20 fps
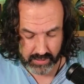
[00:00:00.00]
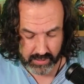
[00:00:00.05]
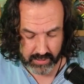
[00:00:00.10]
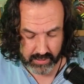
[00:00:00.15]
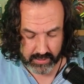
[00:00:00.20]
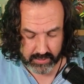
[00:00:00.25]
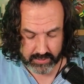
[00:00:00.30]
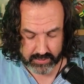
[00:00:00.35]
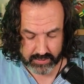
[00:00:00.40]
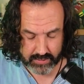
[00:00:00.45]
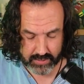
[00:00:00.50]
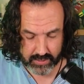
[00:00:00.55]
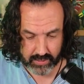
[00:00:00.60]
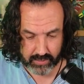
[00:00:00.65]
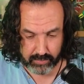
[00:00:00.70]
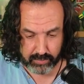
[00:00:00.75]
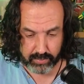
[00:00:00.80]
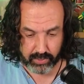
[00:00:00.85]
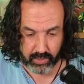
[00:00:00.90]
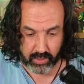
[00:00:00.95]
it is
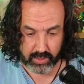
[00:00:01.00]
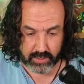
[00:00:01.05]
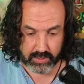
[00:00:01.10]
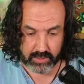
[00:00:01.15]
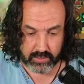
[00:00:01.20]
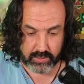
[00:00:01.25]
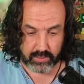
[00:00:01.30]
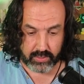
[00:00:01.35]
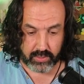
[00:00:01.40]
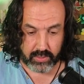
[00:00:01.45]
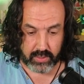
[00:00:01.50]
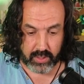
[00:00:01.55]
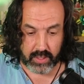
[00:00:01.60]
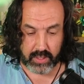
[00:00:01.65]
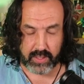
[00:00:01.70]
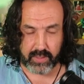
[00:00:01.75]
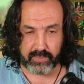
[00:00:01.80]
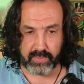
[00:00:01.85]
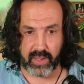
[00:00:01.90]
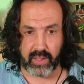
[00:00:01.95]
important to
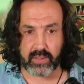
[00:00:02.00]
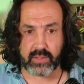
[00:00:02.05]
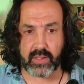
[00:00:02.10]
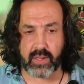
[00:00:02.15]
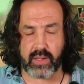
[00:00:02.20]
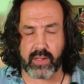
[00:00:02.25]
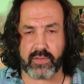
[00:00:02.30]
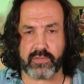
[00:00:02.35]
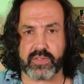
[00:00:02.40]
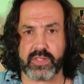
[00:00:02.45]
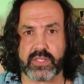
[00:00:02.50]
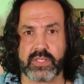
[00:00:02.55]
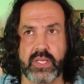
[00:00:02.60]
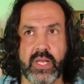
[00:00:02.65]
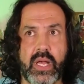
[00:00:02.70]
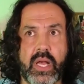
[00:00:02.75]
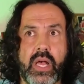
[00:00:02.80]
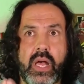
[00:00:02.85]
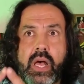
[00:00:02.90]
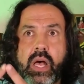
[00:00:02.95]
think about all of this.
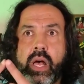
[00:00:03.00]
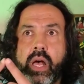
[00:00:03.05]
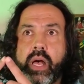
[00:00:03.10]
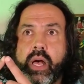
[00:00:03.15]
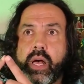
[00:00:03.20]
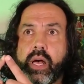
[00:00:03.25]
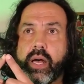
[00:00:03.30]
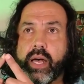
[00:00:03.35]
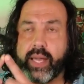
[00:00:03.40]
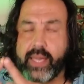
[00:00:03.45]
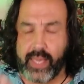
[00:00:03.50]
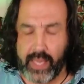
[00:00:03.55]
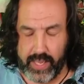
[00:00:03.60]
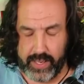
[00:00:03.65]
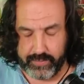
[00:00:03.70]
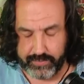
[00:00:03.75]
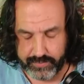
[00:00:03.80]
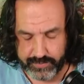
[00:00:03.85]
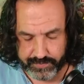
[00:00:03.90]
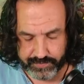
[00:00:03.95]

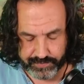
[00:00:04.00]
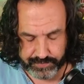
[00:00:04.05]
Again,